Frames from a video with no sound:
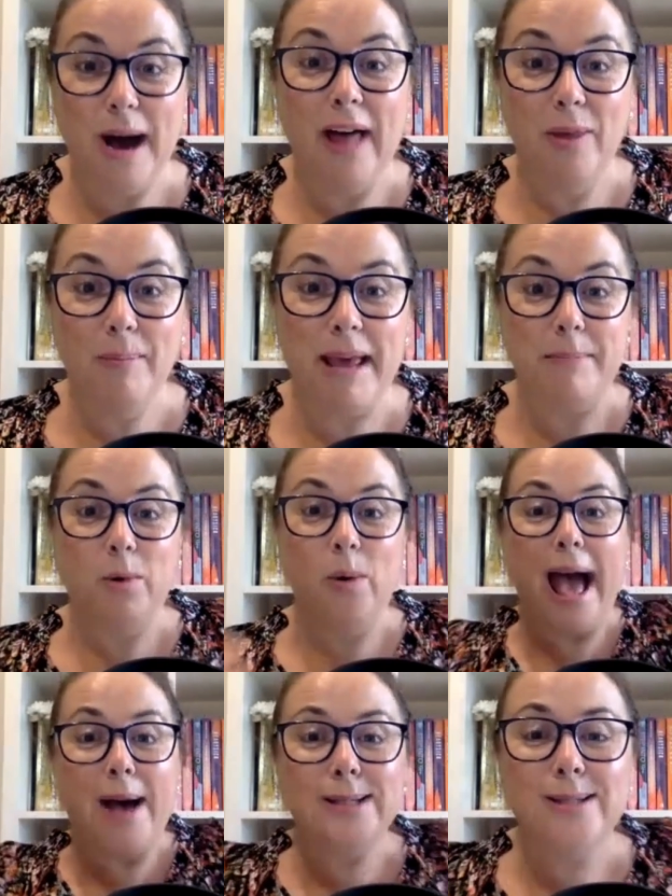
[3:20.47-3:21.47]
other people
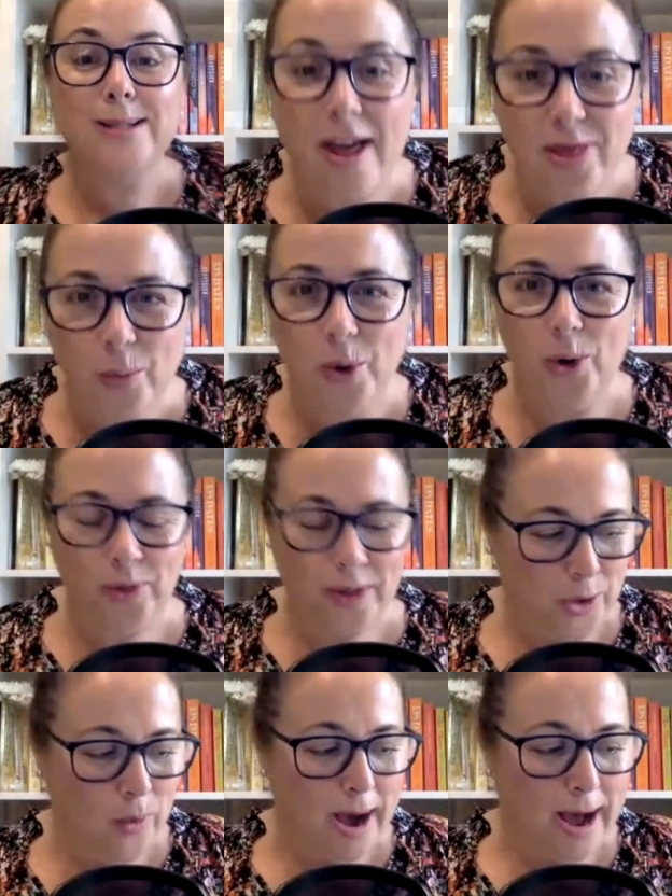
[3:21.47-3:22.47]
outside the world that
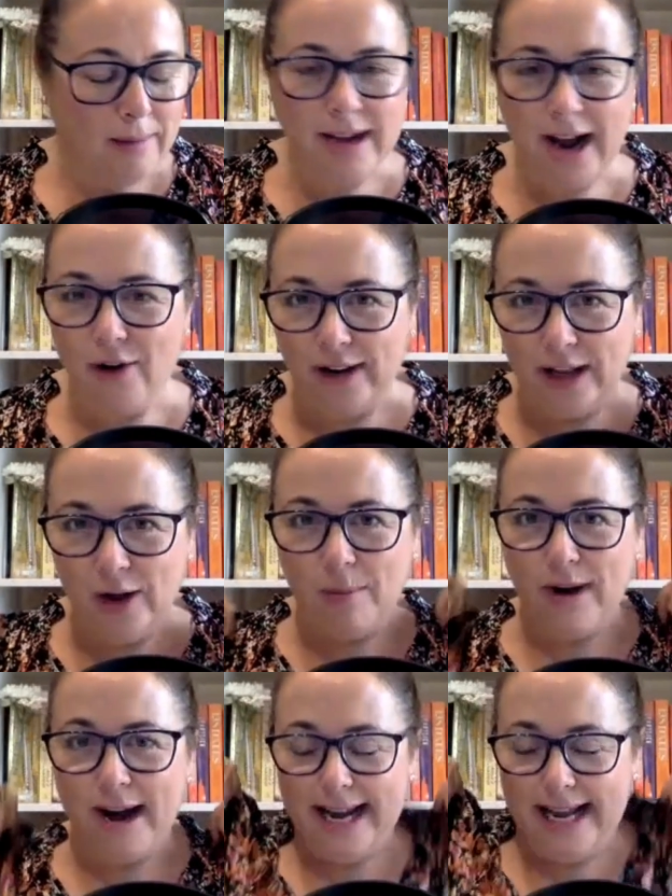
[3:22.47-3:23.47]
you are currently
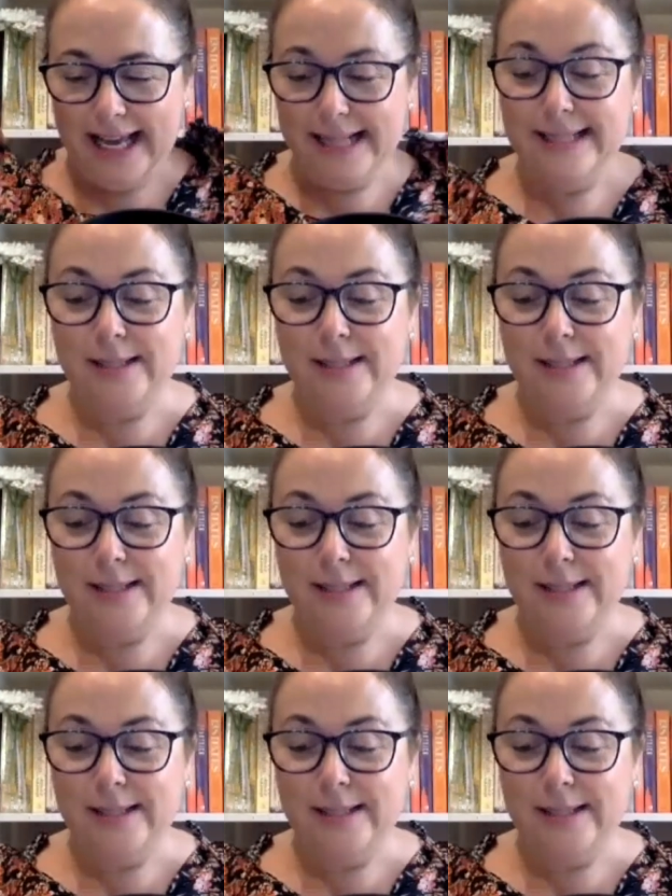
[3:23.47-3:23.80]
operating in.